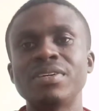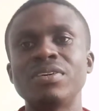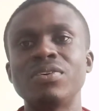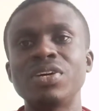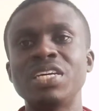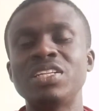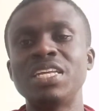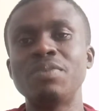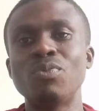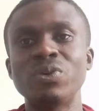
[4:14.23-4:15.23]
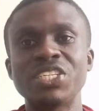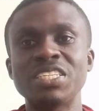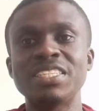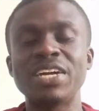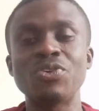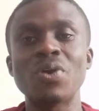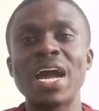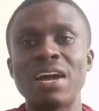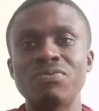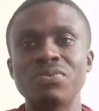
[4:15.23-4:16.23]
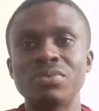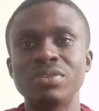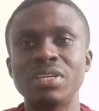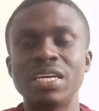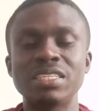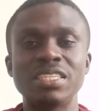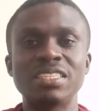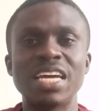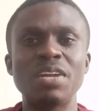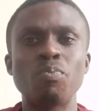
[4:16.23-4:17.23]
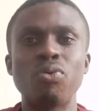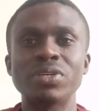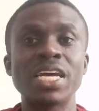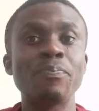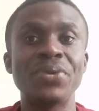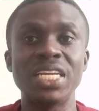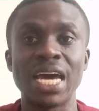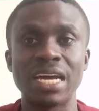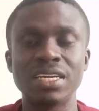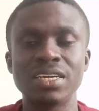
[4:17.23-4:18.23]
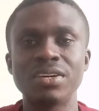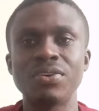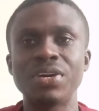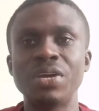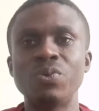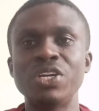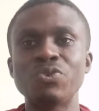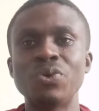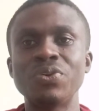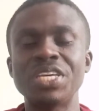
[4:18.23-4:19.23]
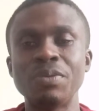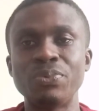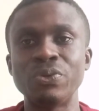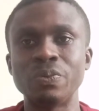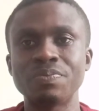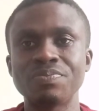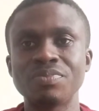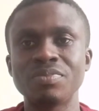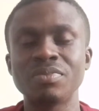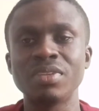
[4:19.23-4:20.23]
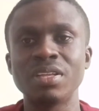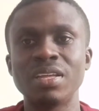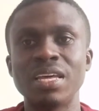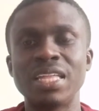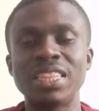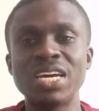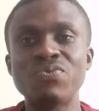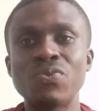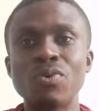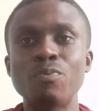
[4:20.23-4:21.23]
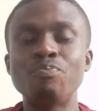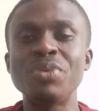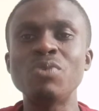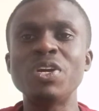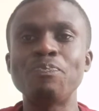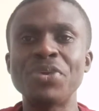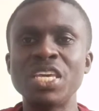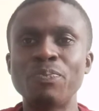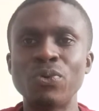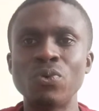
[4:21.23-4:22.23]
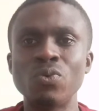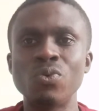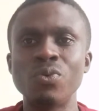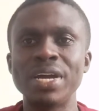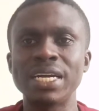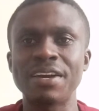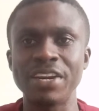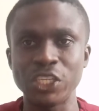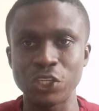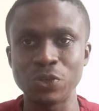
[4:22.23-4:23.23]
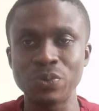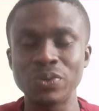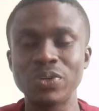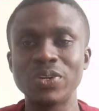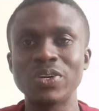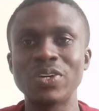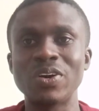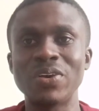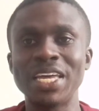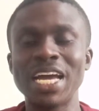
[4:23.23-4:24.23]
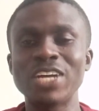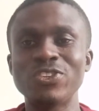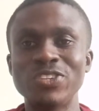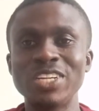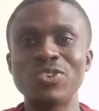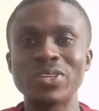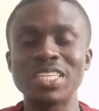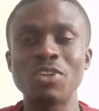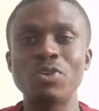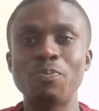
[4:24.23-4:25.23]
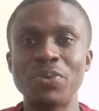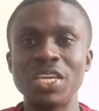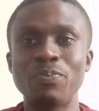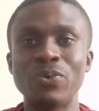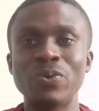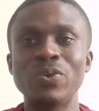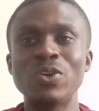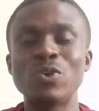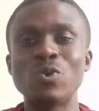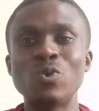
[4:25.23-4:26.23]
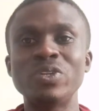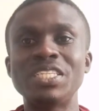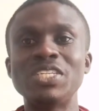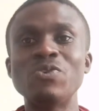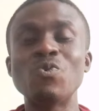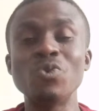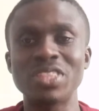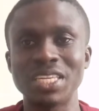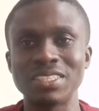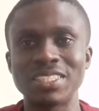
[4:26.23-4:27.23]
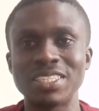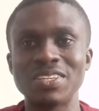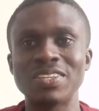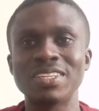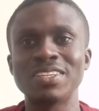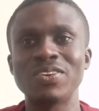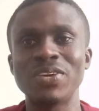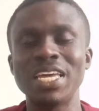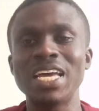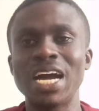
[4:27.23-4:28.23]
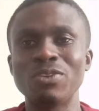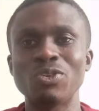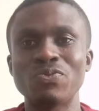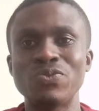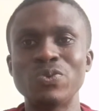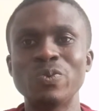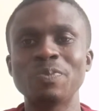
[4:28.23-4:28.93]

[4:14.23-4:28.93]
okay the emotions that you have yes it's an important pillar okay who is going to keep you and therefore be with people who encourage you okay associate yourself with people who will see good things okay out of you